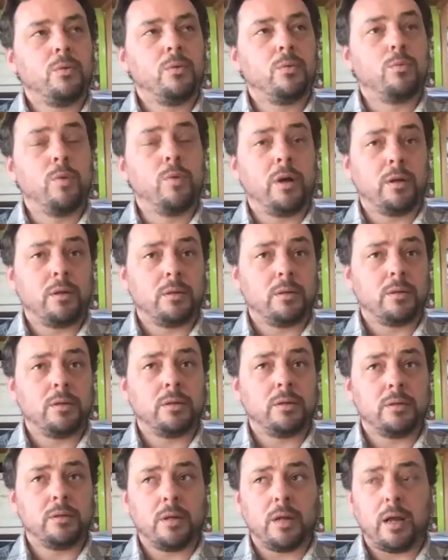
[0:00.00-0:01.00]
Well,
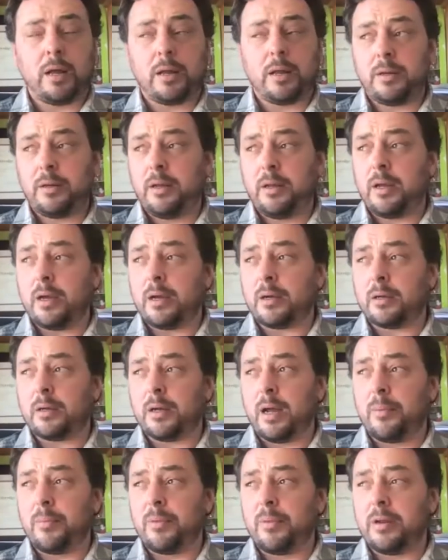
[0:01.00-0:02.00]
yeah,
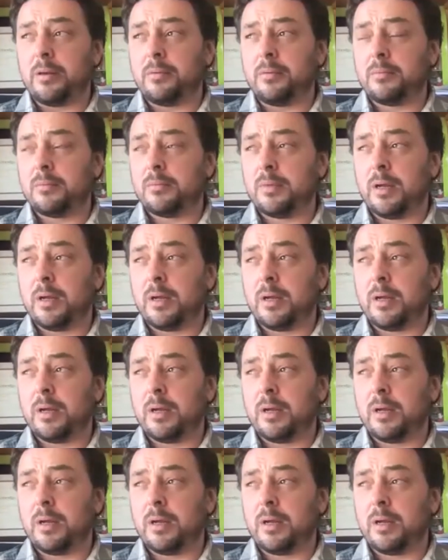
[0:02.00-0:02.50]
I mean,